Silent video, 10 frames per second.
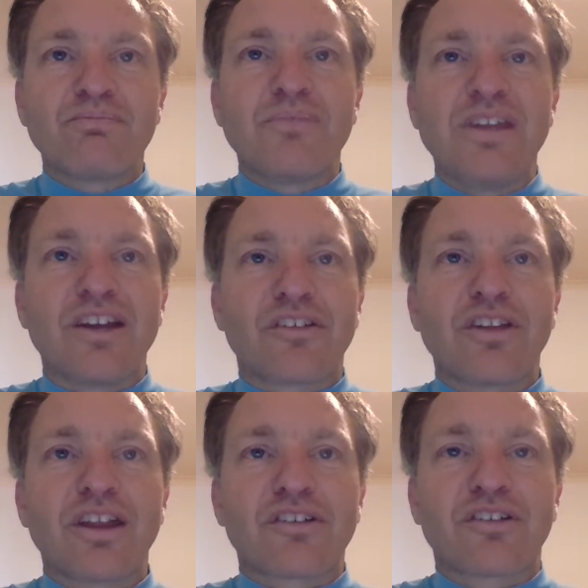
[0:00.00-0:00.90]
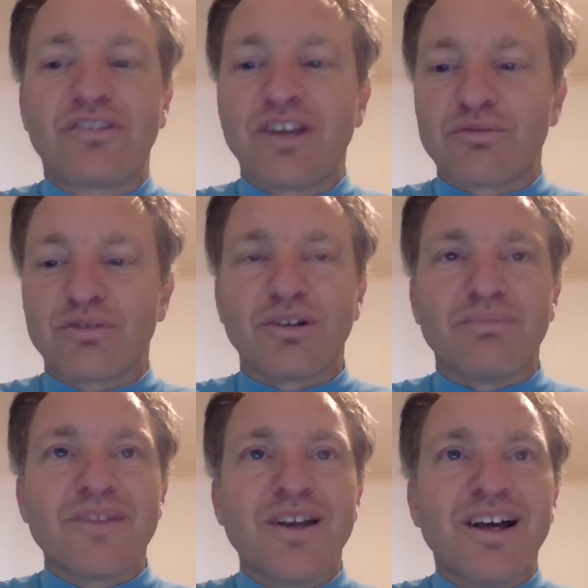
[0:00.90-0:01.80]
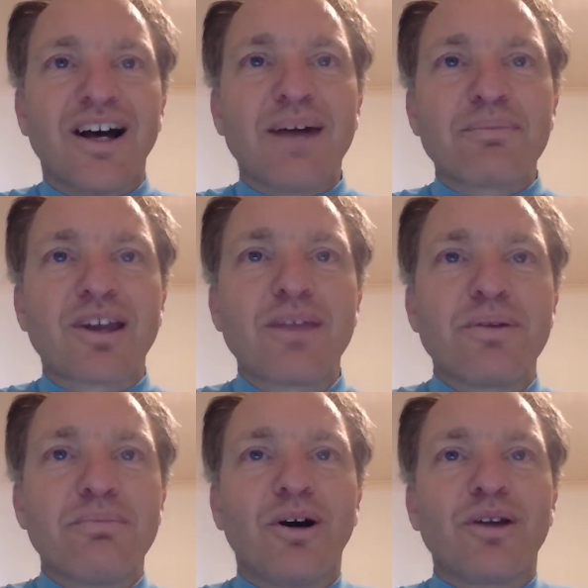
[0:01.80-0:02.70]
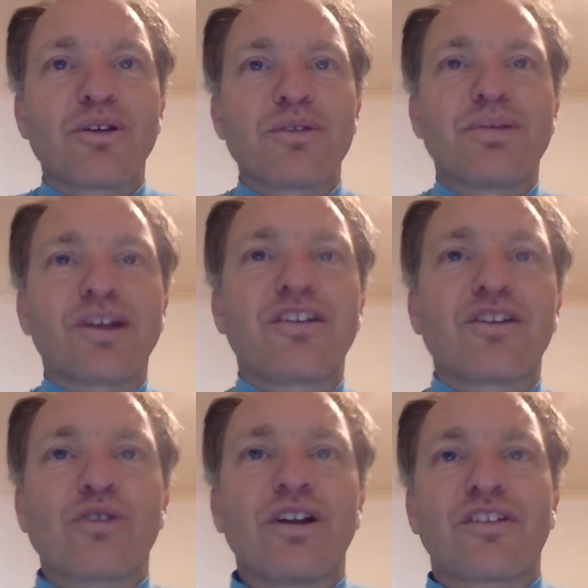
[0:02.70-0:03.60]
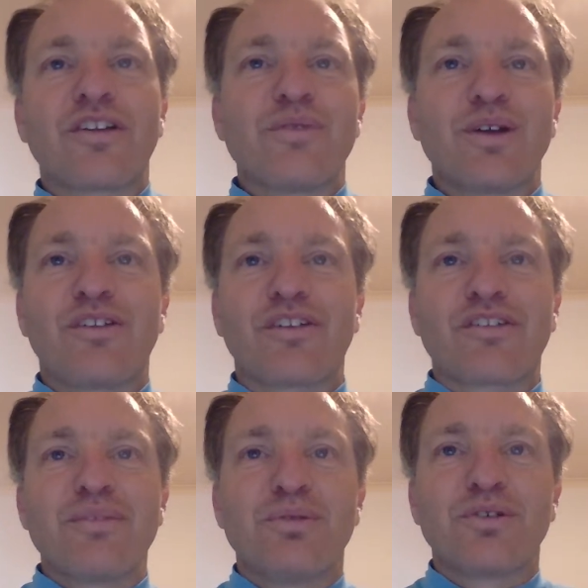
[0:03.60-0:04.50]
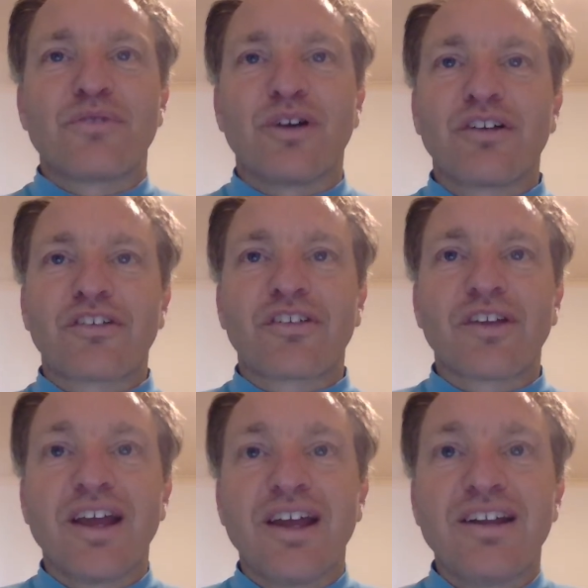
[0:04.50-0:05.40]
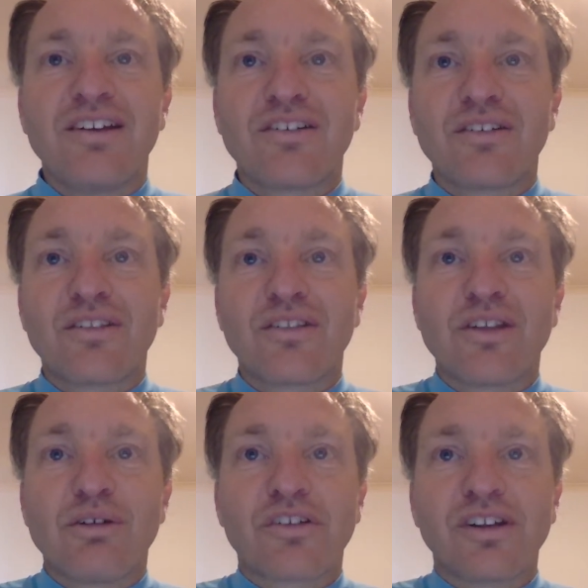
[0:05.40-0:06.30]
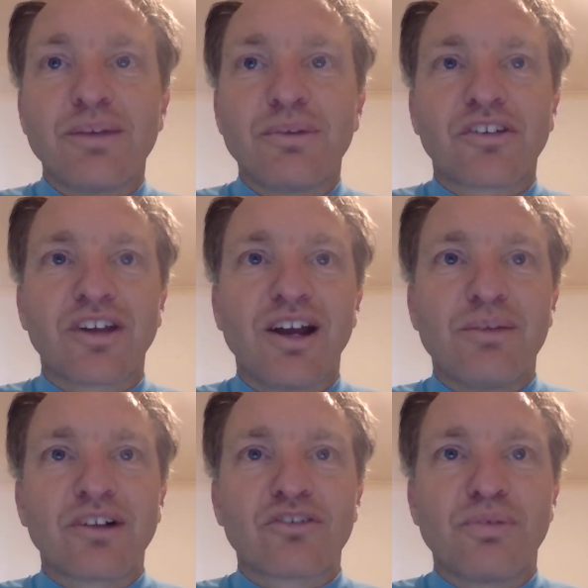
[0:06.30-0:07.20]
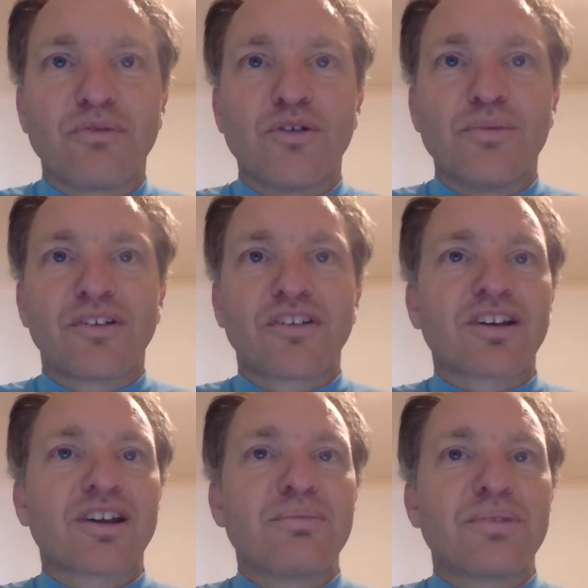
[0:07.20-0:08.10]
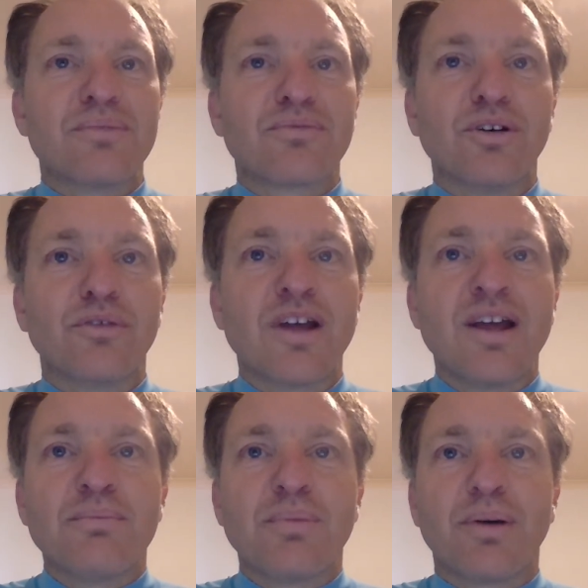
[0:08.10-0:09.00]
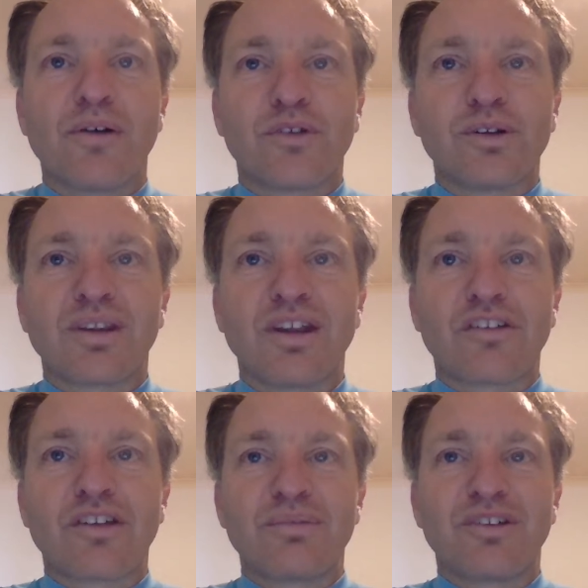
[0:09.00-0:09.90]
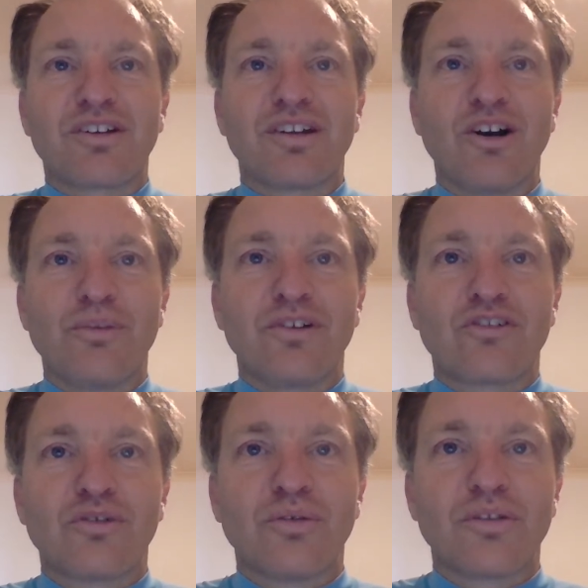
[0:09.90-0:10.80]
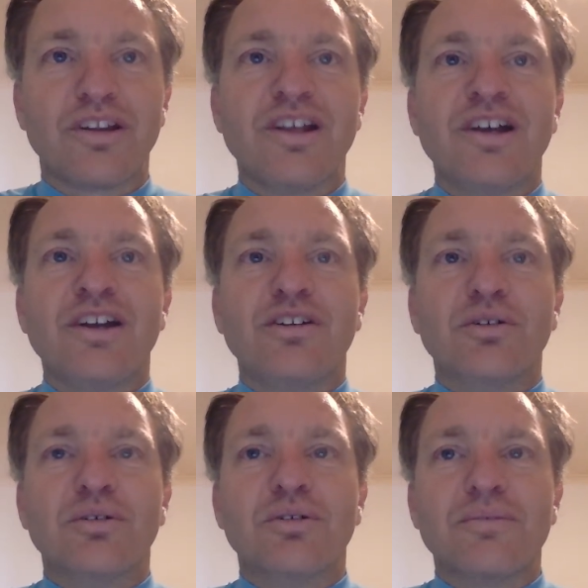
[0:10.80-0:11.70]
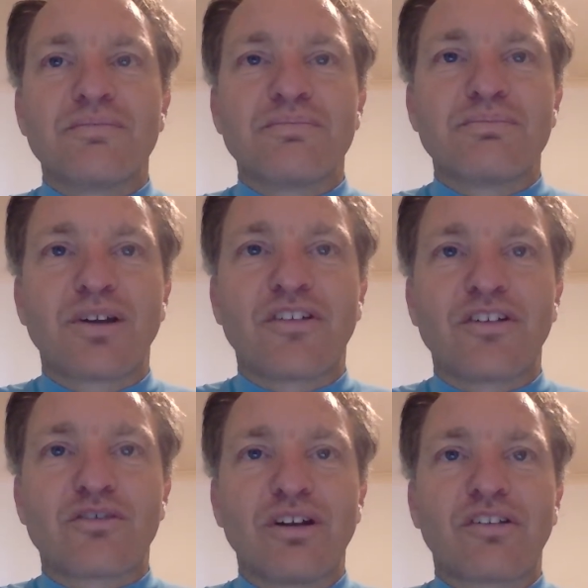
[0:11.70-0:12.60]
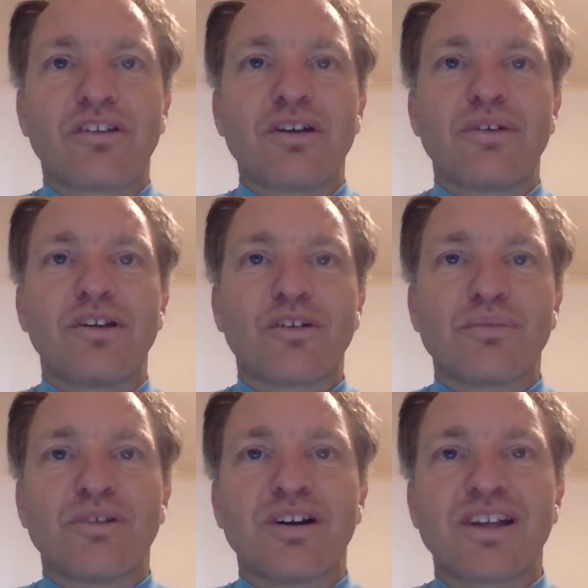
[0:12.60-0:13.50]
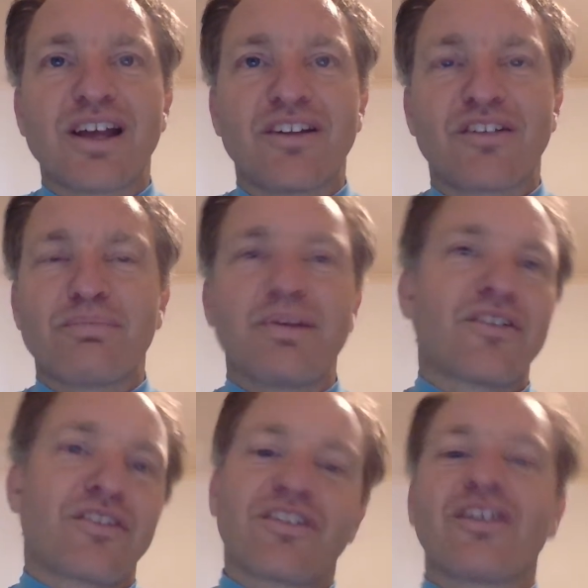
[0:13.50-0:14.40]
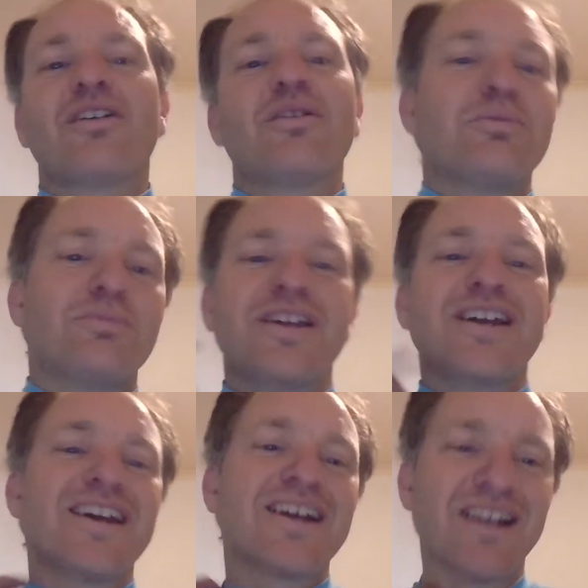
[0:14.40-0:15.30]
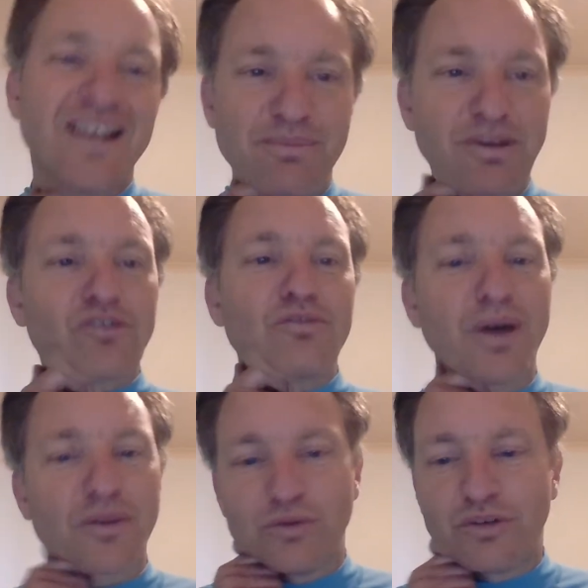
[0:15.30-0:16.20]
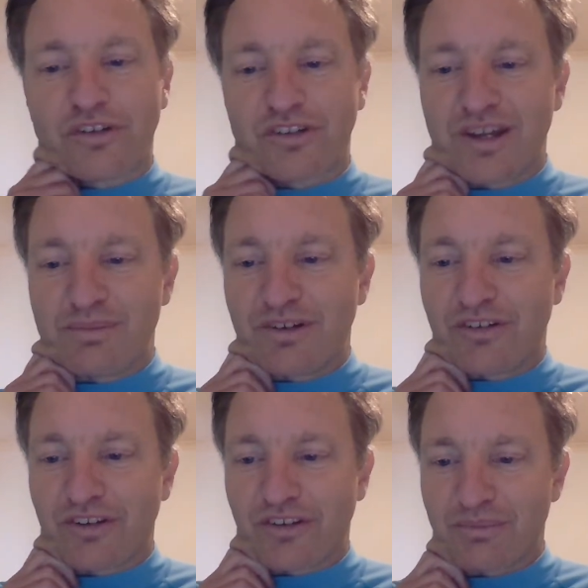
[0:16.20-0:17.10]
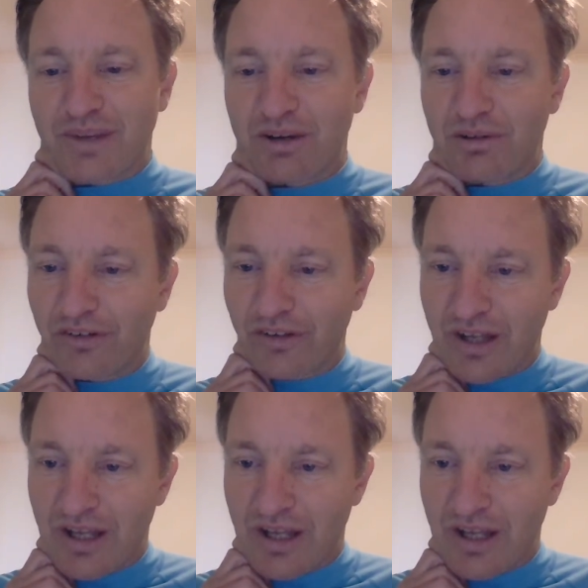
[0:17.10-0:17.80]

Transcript: Yeah, so that's dead wrong. Keep in mind that a Pixie transceiver is a simple device and there is a limit to how much performance can be improved. But by following these tips, you can help ensure that your Pixie transceiver is operating at its best. So yeah, mixture of motherhood statements and some errors.